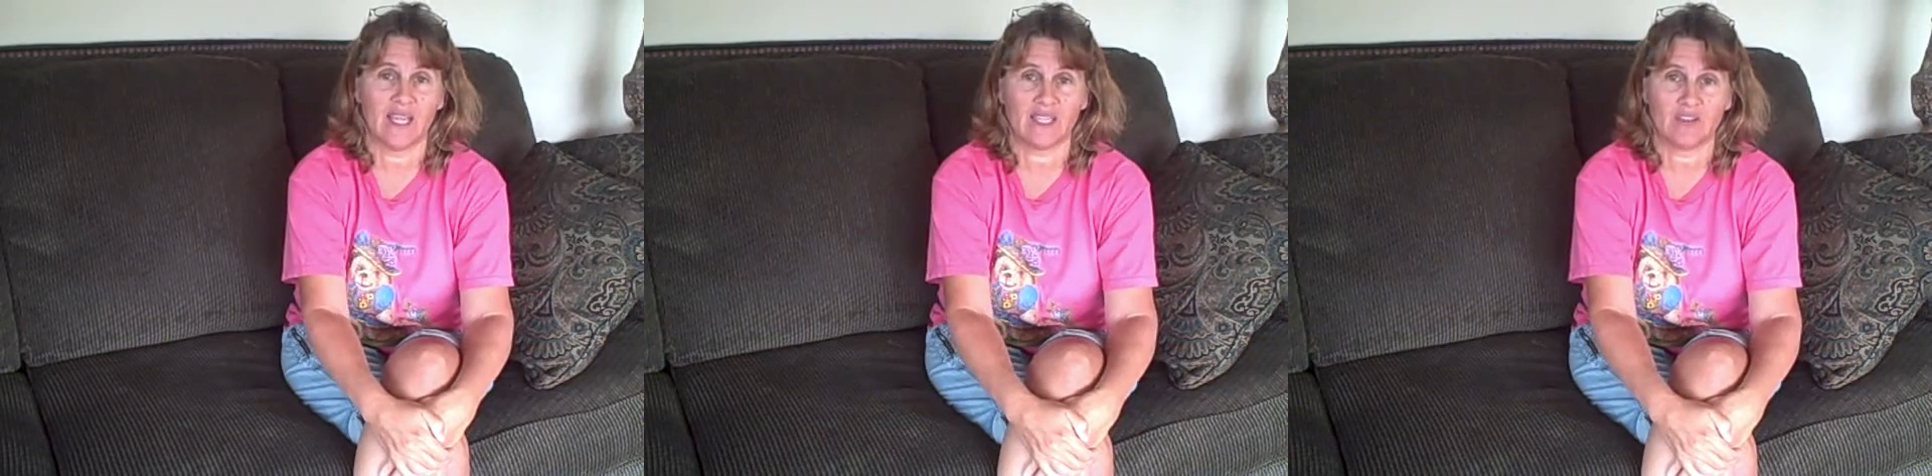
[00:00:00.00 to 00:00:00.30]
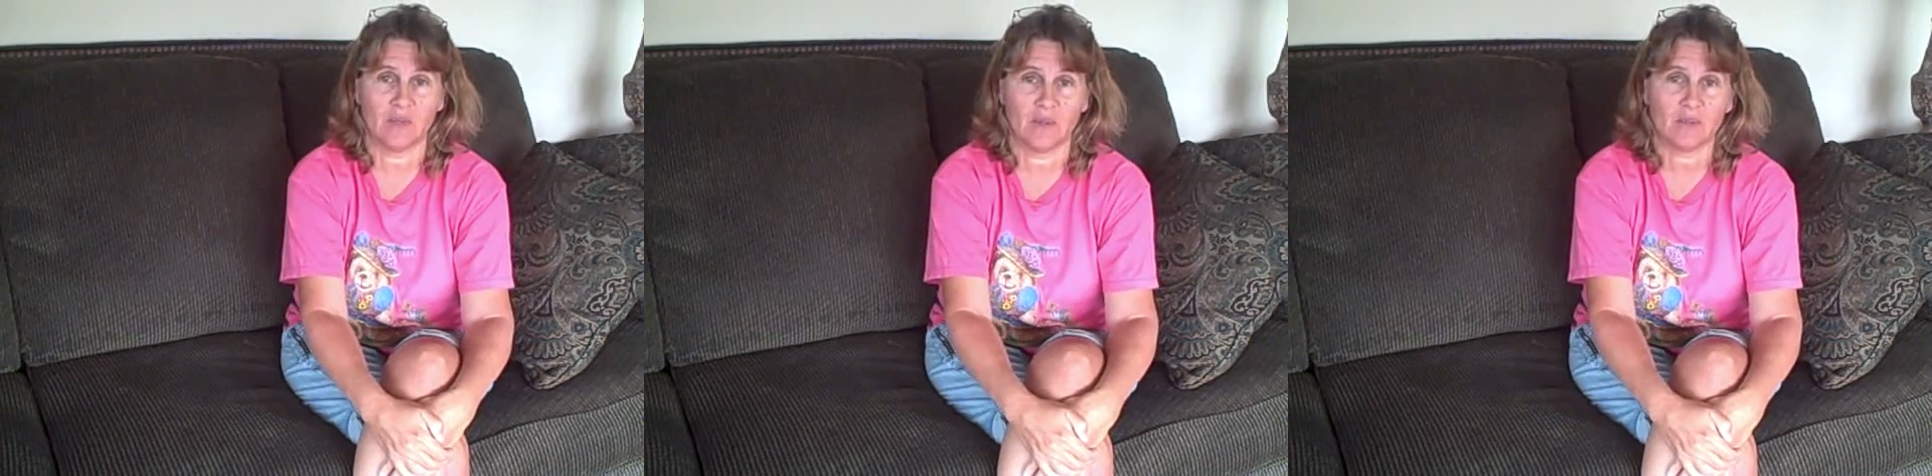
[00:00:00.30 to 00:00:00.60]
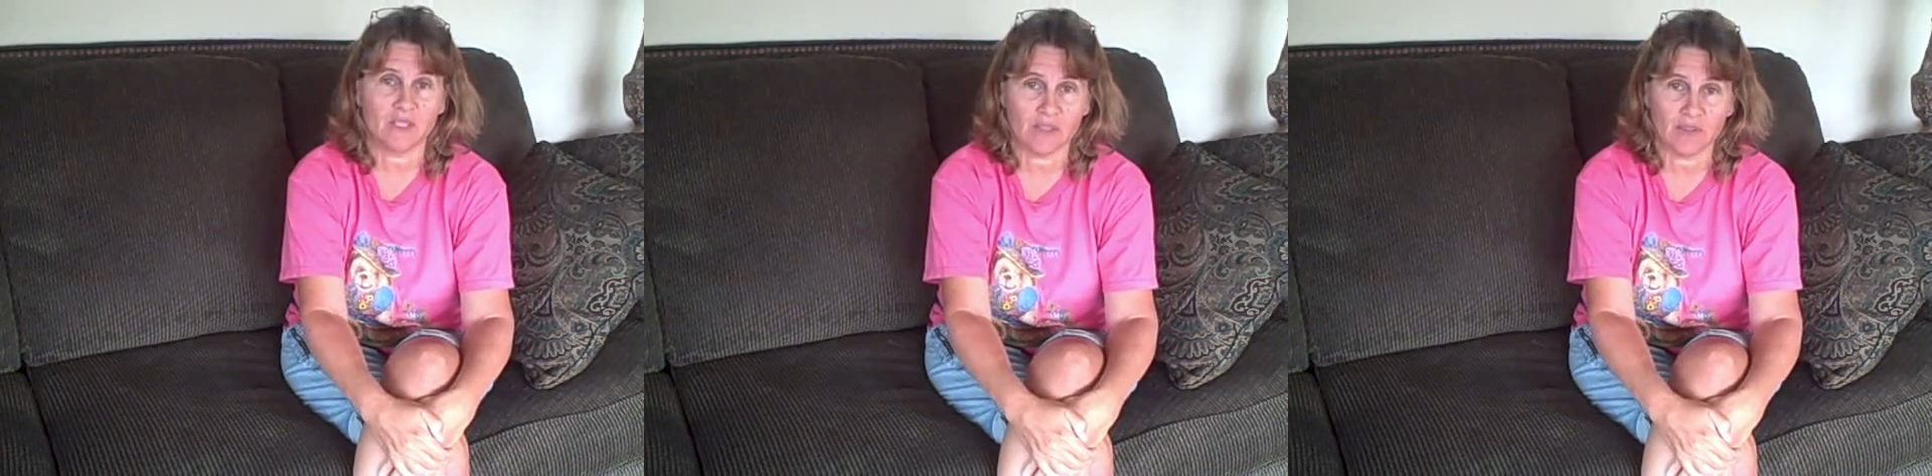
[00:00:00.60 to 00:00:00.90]
to active
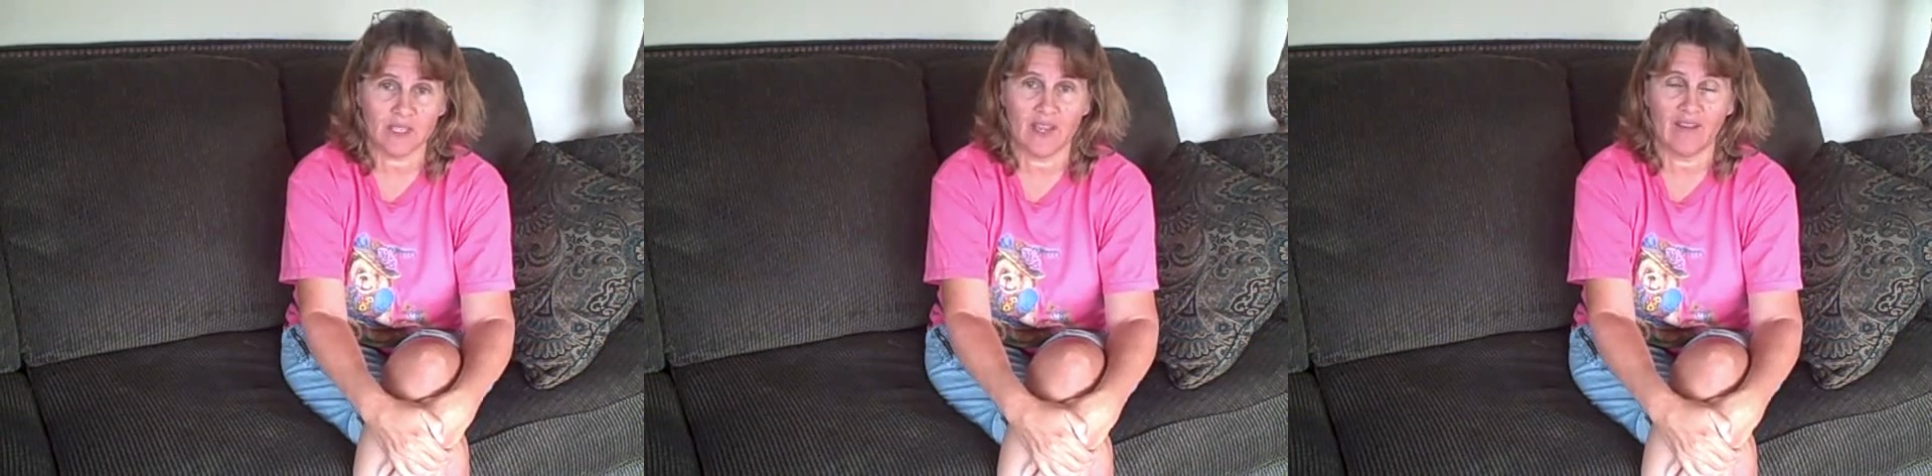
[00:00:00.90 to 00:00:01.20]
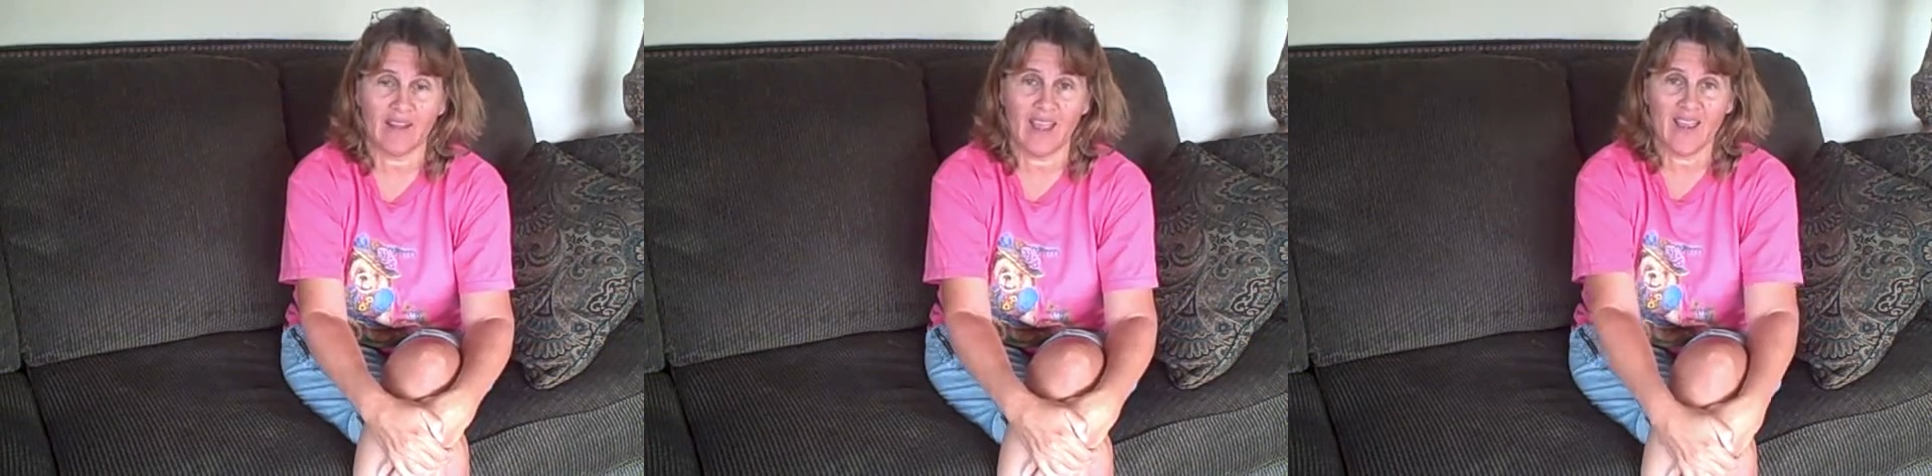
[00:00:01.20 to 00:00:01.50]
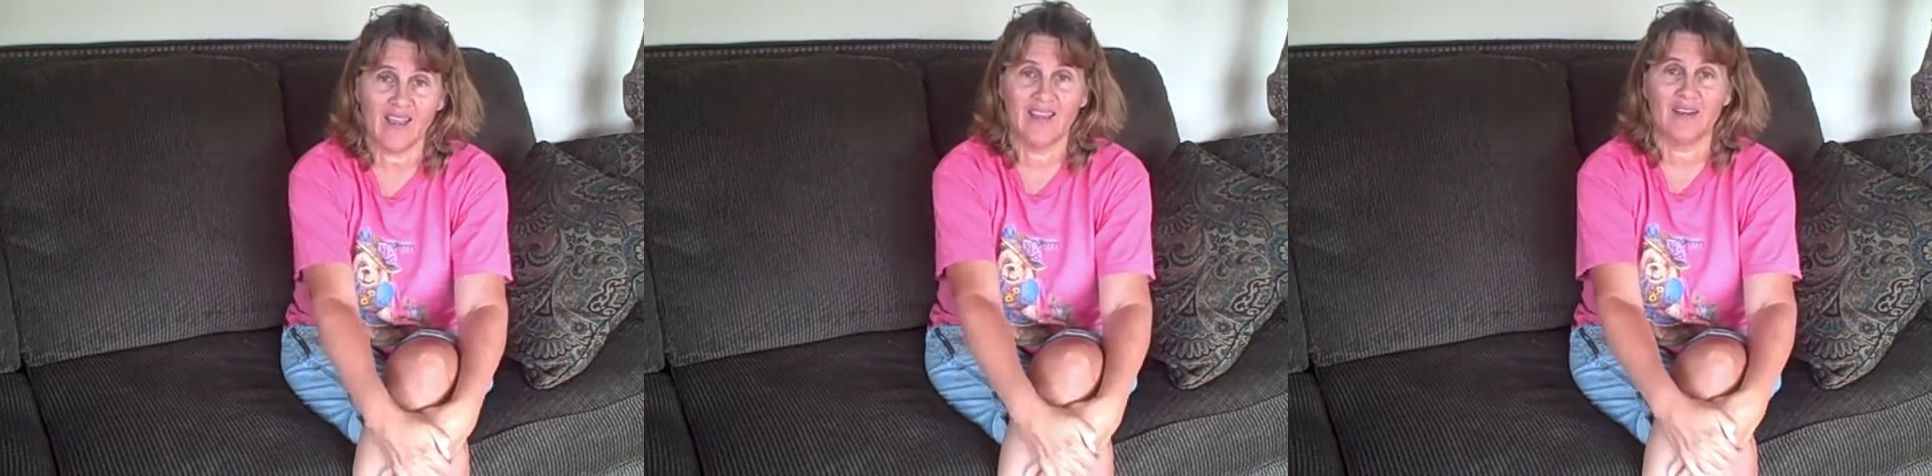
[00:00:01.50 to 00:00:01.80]
members every day, okay?